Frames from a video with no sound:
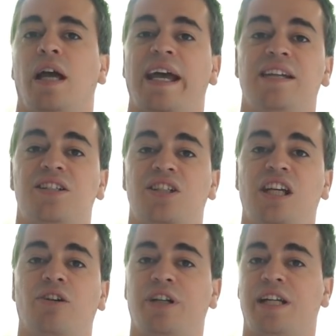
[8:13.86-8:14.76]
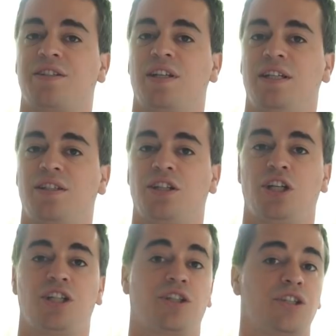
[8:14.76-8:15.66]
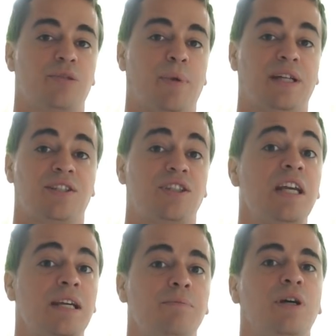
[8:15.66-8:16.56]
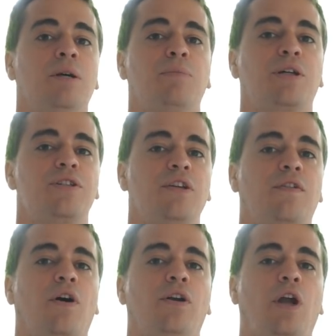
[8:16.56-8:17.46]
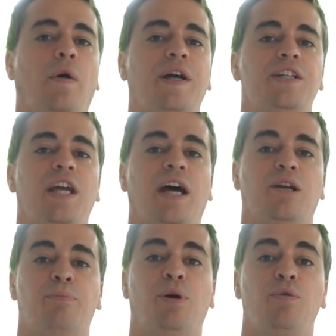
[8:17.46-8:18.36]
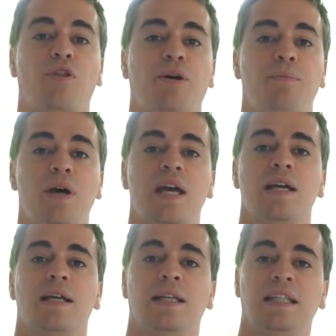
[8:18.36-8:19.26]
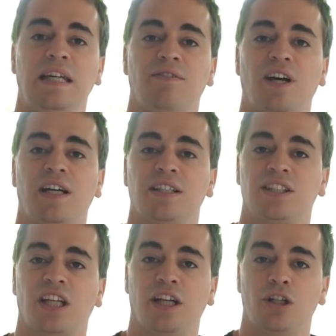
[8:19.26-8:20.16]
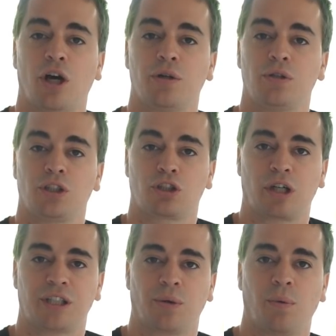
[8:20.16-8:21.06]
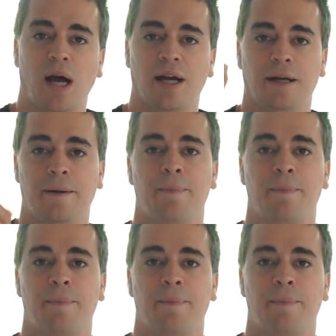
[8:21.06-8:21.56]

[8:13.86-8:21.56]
As scary as these suggestions may seem, because you've got no idea how to build them, never say no straight away.